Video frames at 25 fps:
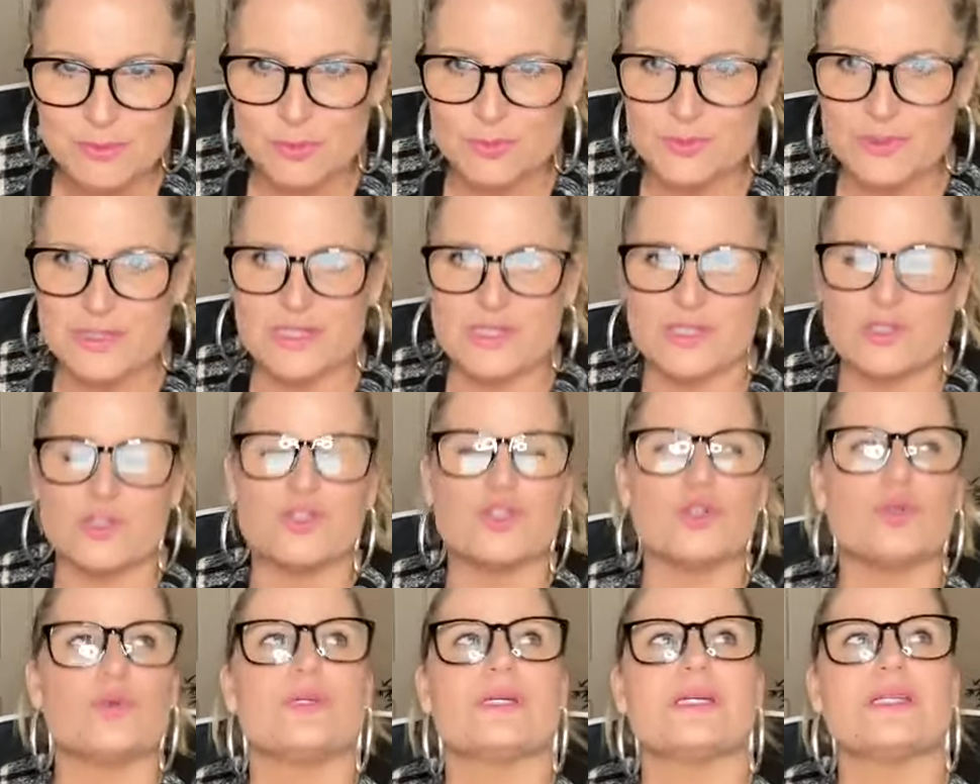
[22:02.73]
because
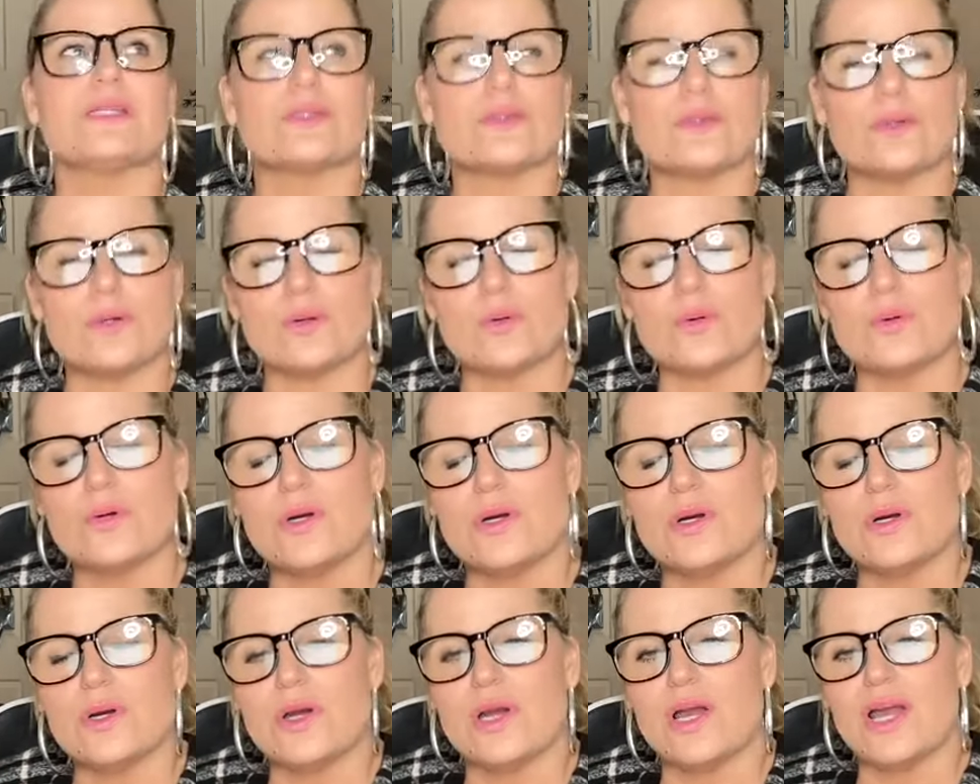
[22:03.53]
doing so
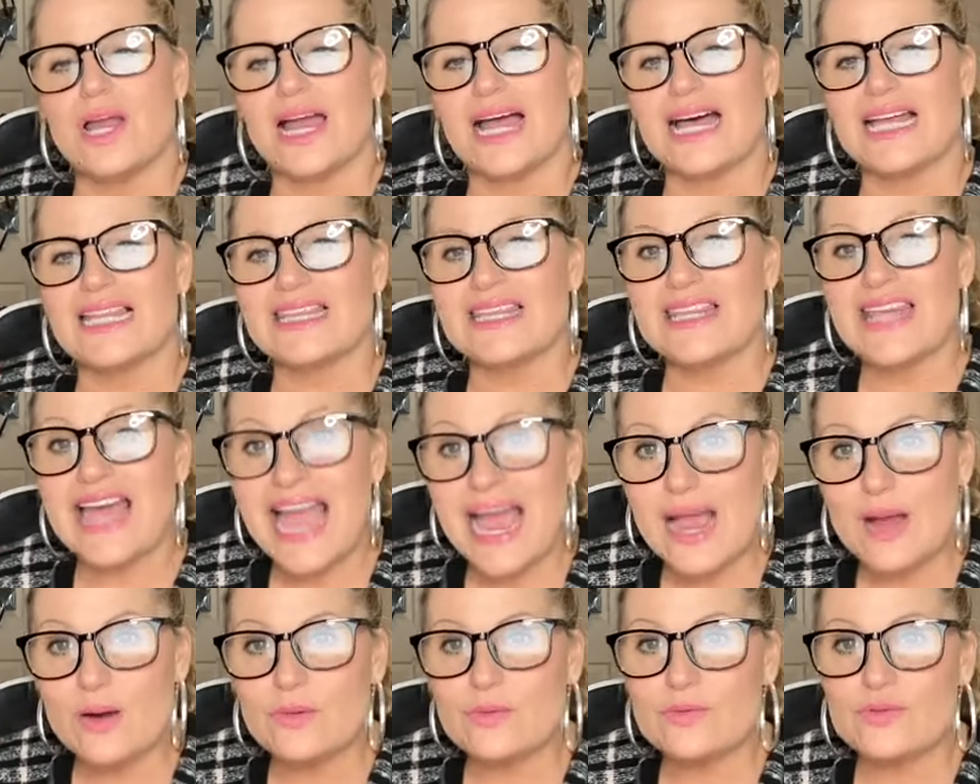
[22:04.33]

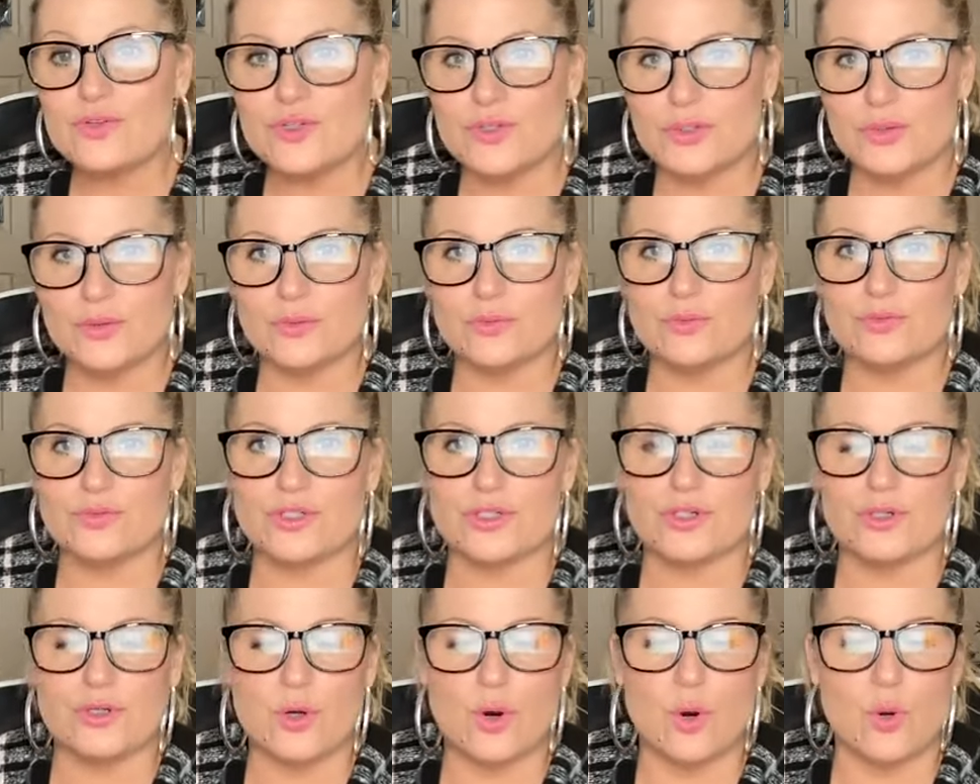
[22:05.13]
allows you to
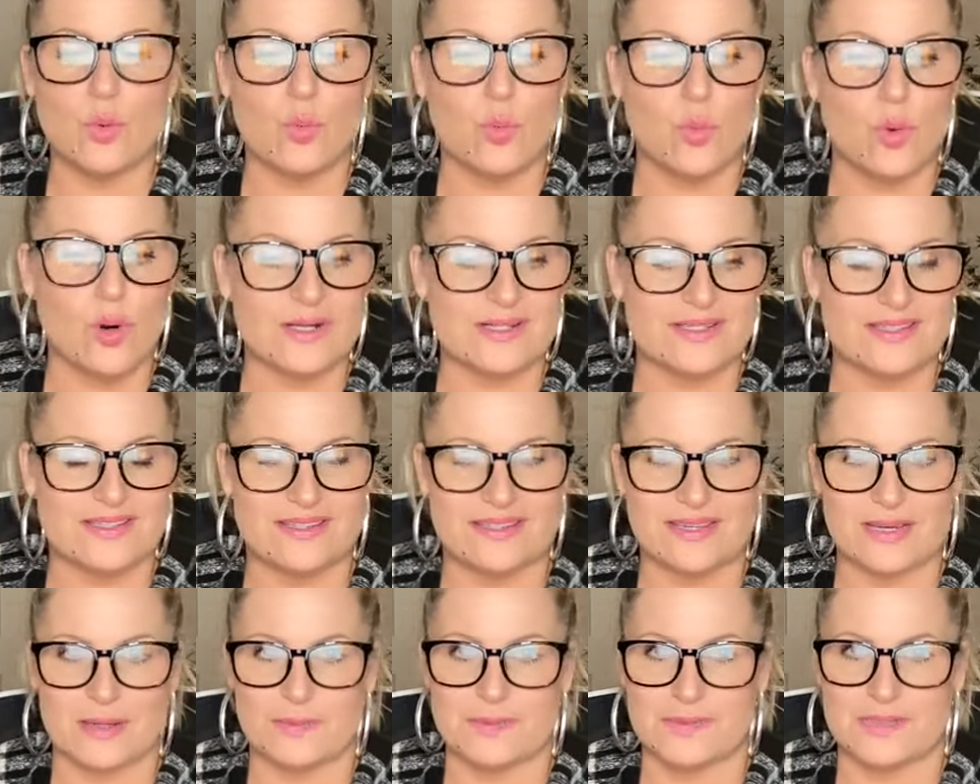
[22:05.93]
know what
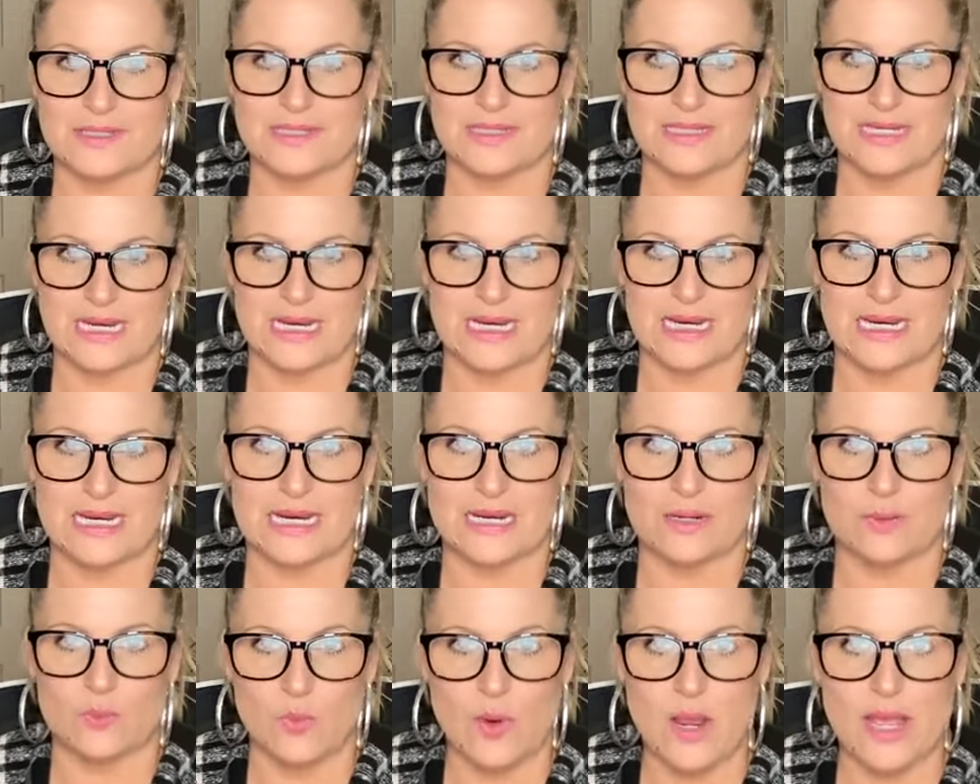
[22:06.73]
steps to take
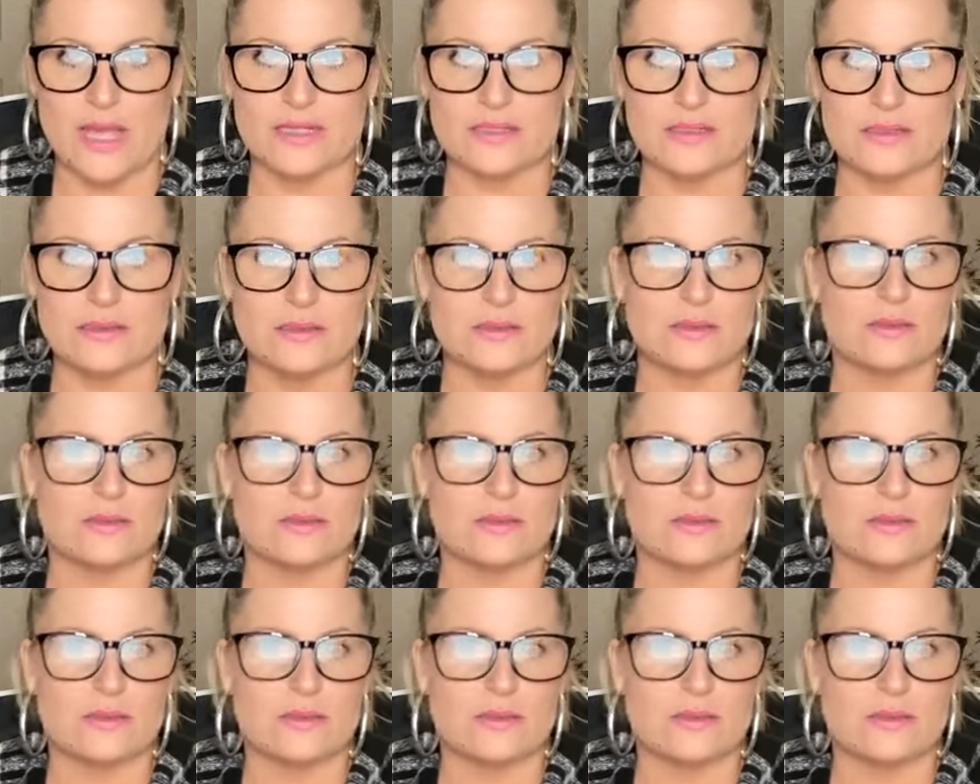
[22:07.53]
and when.